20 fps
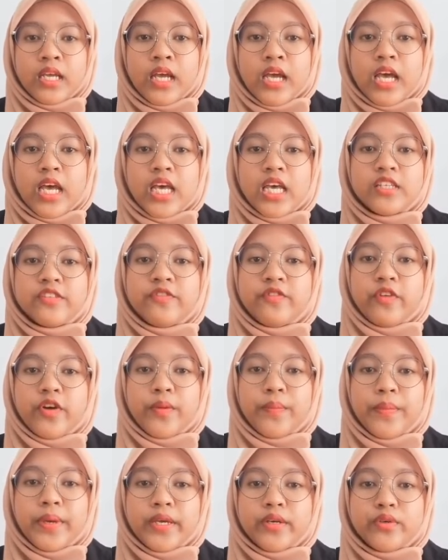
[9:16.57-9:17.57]
As
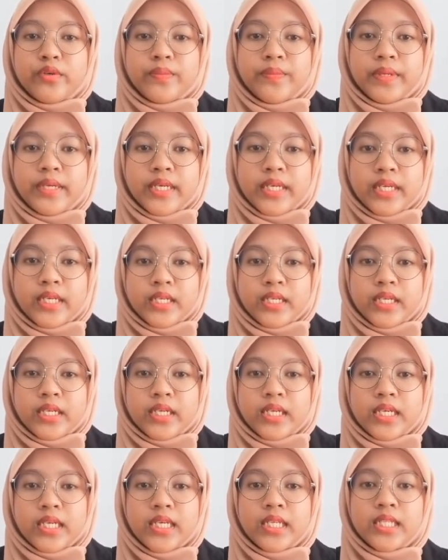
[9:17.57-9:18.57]
for bear Gube,
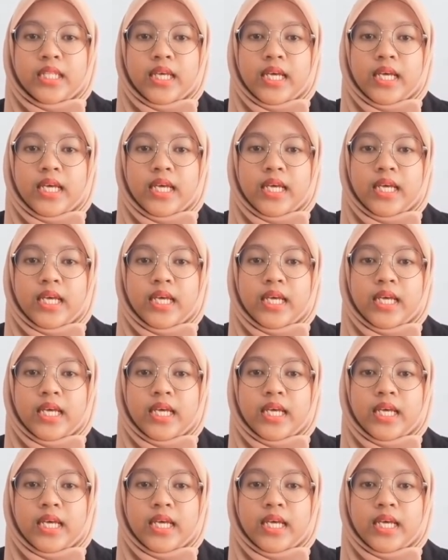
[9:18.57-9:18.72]
it